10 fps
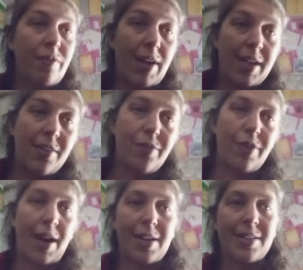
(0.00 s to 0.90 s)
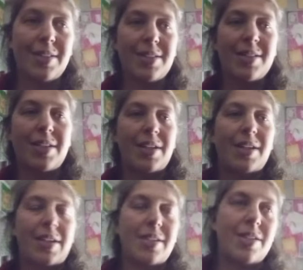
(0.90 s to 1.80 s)
via France.
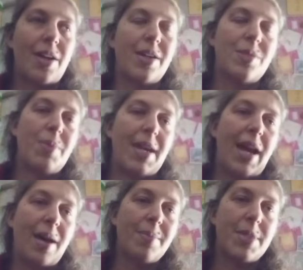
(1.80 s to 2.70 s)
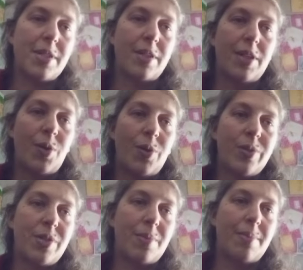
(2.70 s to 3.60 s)
So it's been absolutely
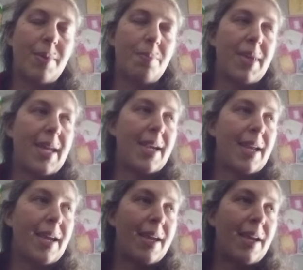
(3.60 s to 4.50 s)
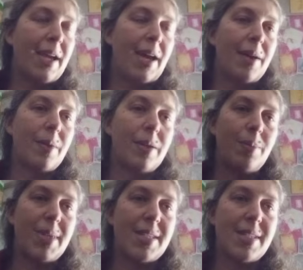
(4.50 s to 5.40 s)
awesome in being here. I'm going
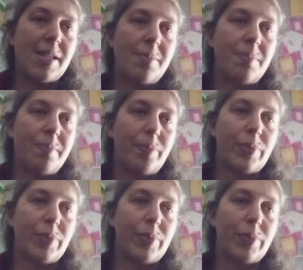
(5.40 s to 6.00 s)
to miss him.